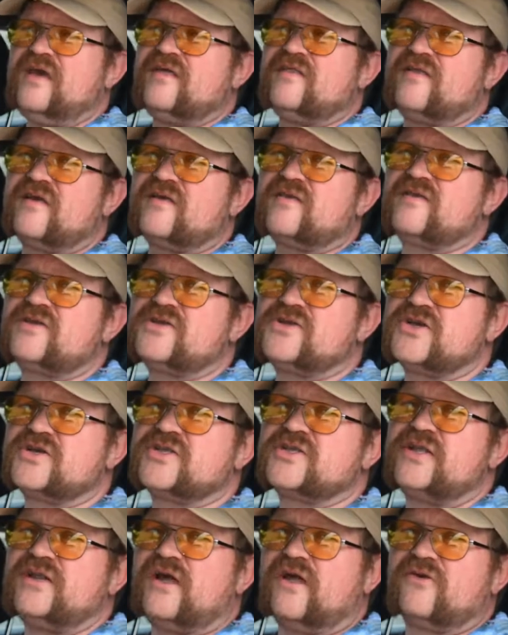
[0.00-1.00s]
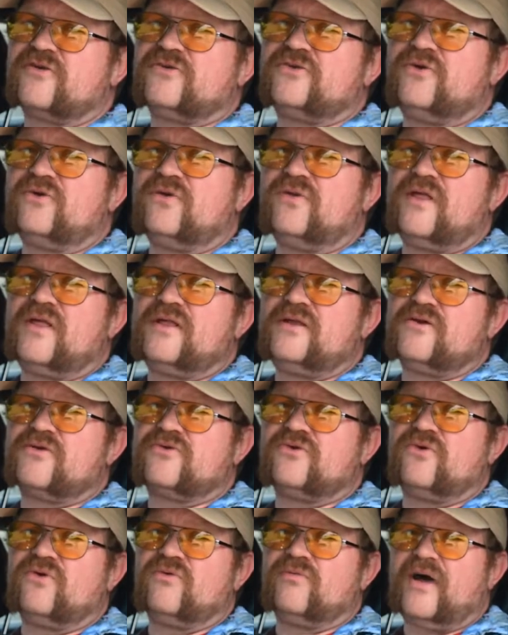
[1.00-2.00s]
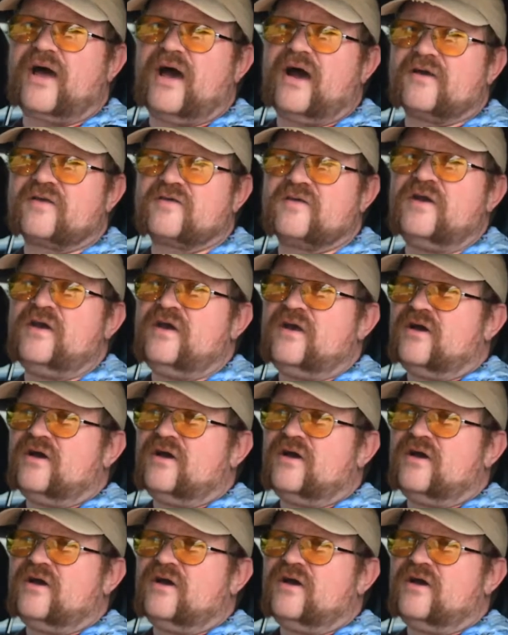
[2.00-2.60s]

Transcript: This is just another tool in your toolbox.